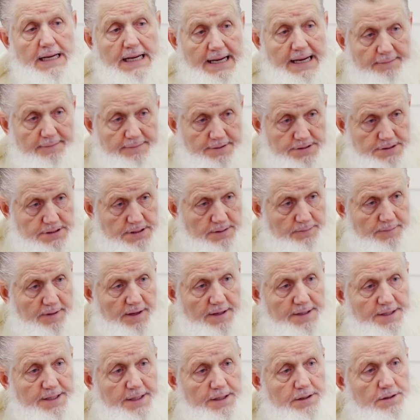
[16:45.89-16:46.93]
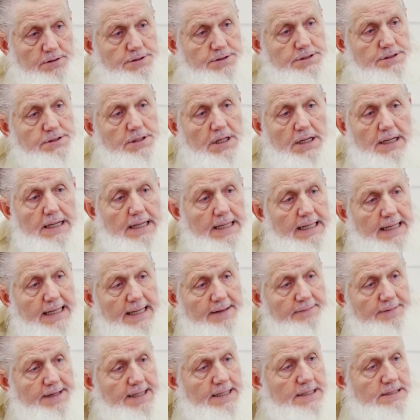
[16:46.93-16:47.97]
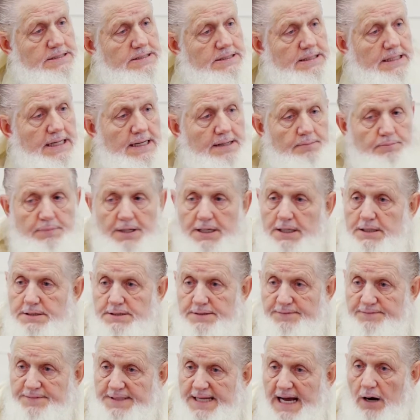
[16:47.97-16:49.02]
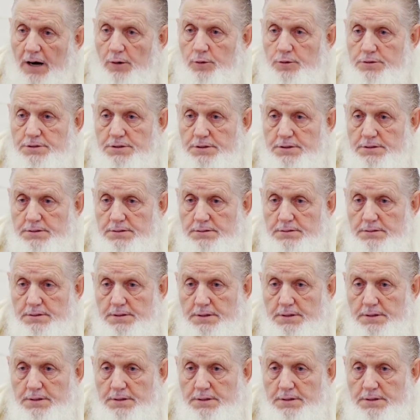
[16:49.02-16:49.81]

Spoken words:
even some adults, leaving Islam because of doubts.